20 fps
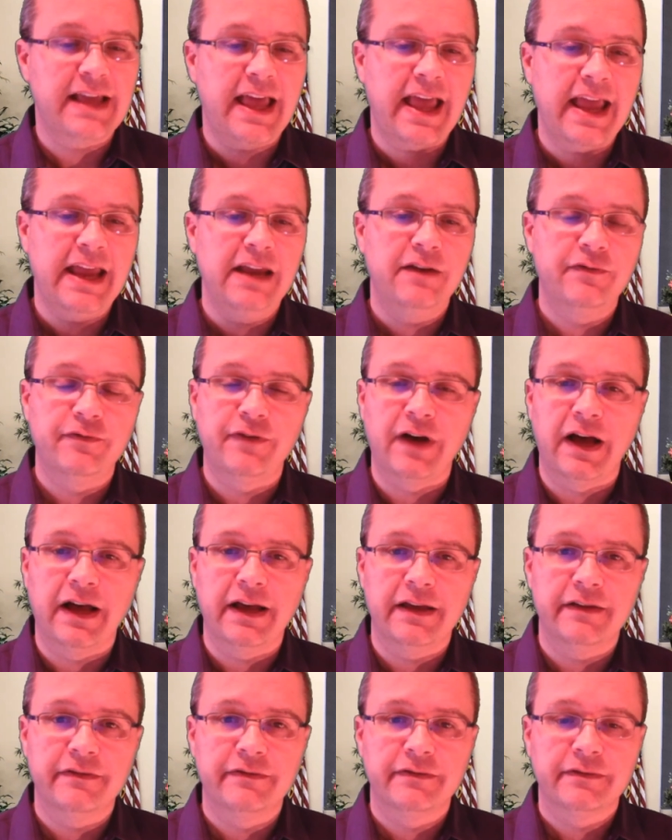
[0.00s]

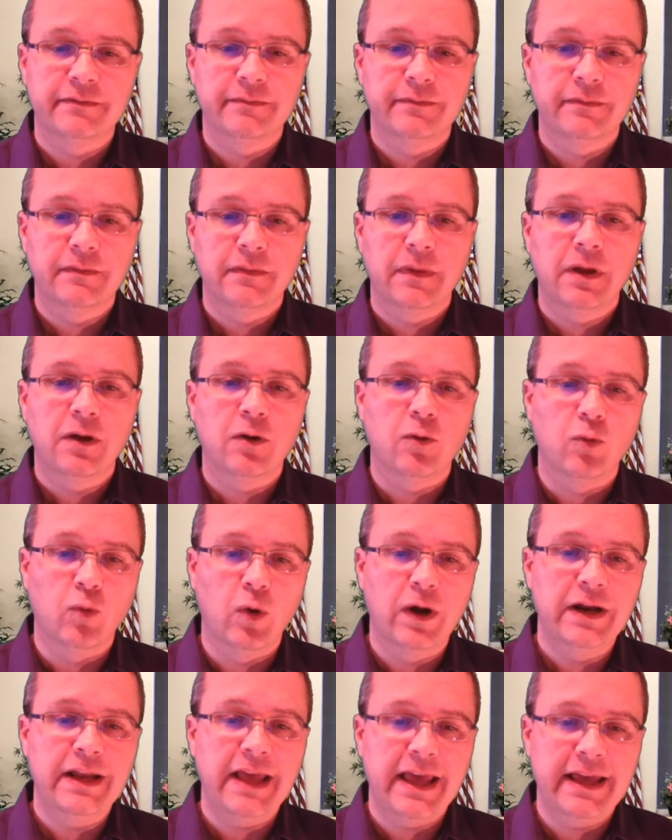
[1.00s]

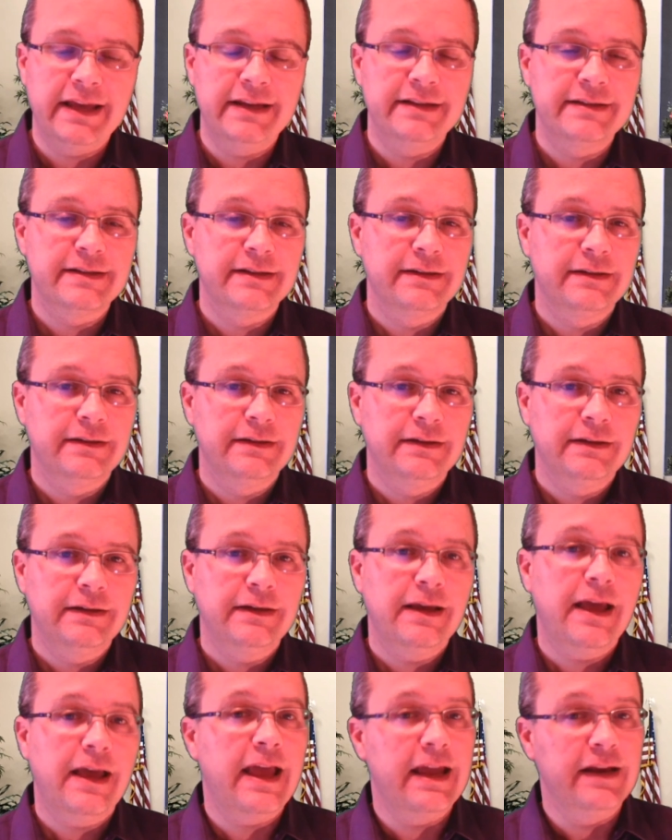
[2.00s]

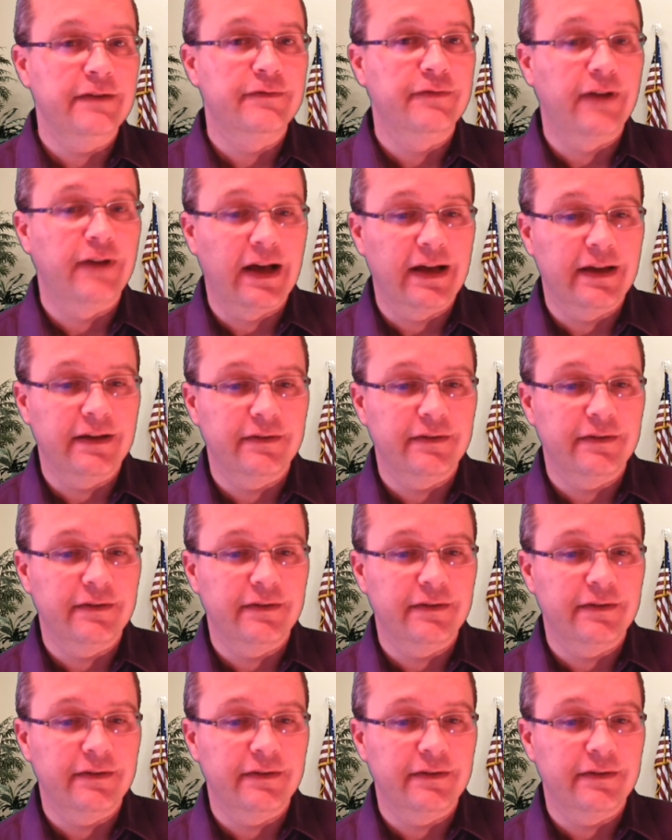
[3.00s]
851885,